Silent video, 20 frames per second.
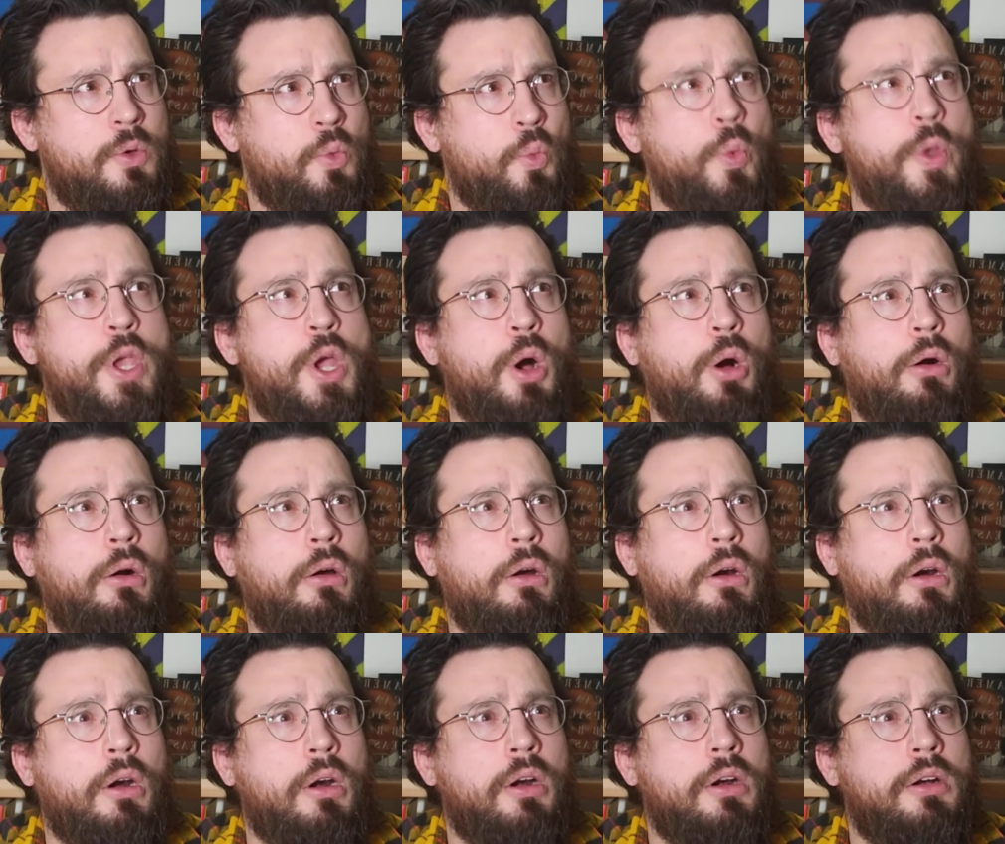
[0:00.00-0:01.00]
we
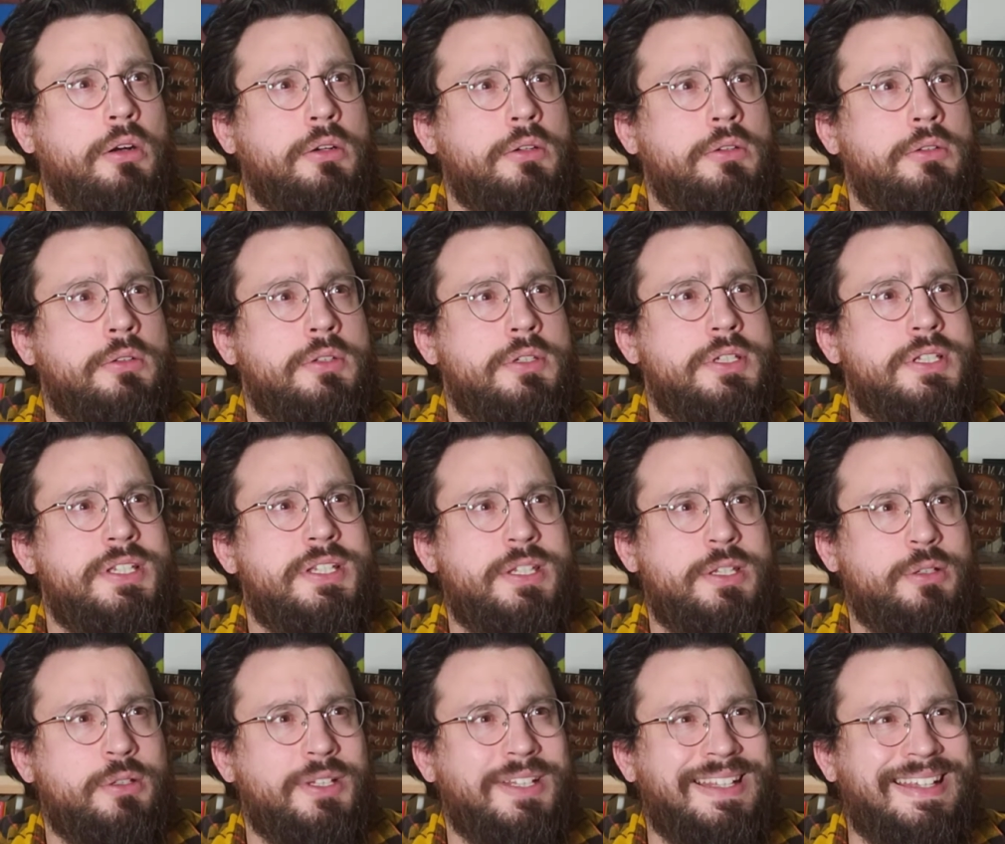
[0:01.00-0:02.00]
are
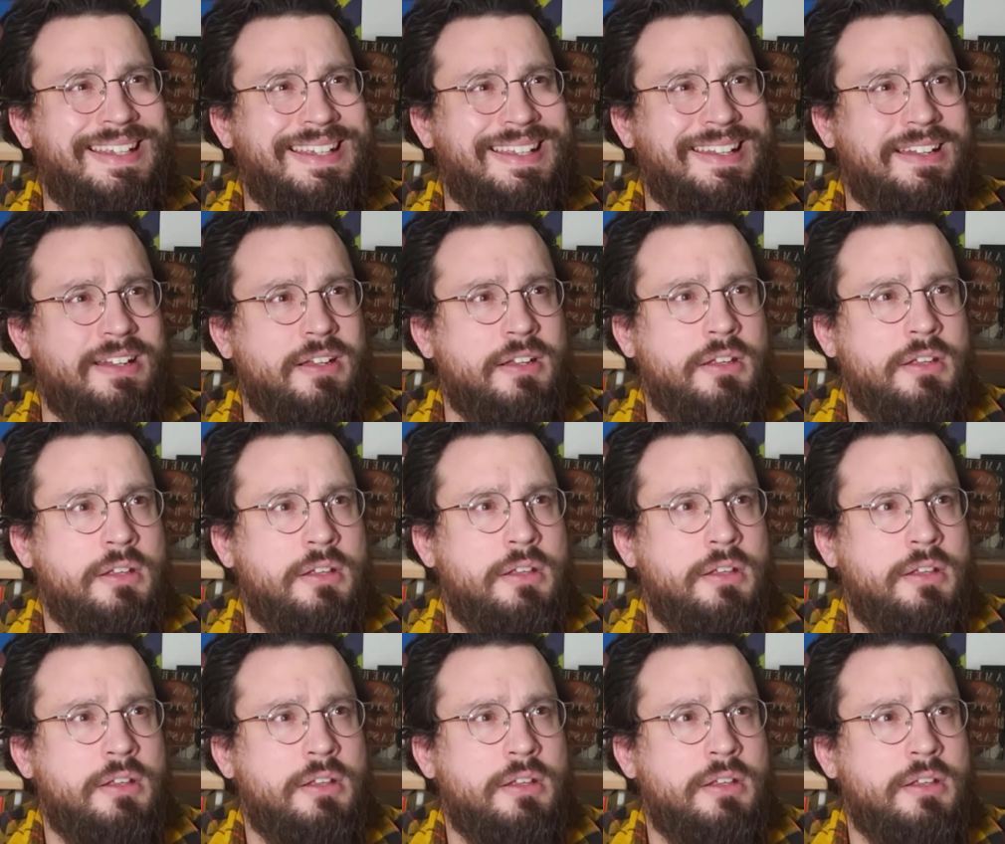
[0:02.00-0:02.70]
still in